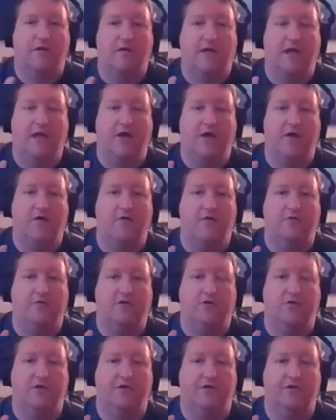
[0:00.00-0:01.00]
how
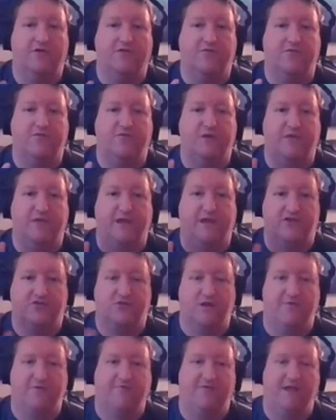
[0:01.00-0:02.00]
your difference between like
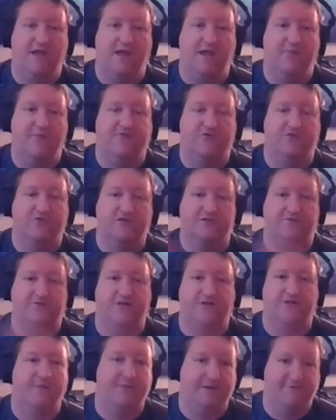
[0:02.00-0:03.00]
straight flams versus
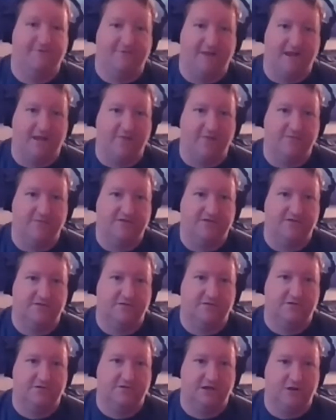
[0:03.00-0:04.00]
floppy flams
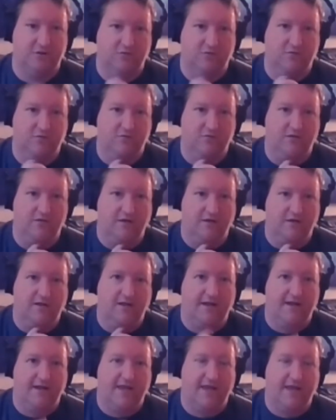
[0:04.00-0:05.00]
to you.
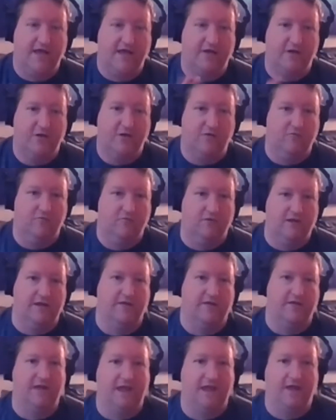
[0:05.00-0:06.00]
Like how do you
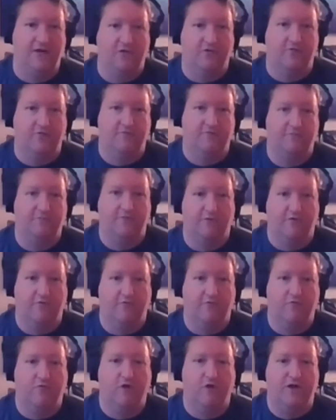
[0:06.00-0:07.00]
handle, or
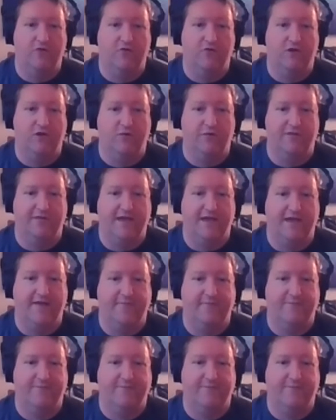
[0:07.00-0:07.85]
what do you do with that?